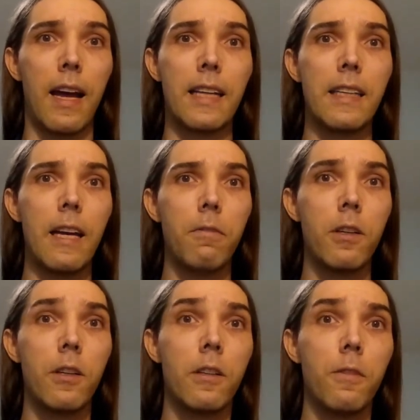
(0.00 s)
I
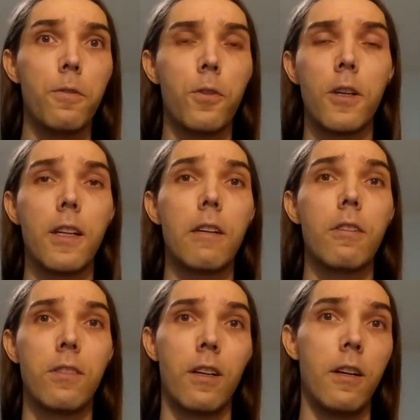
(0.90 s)
never fully
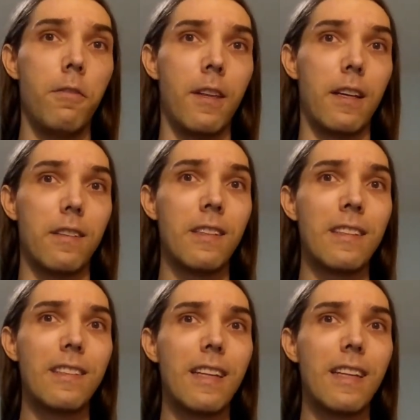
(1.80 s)
resolved this.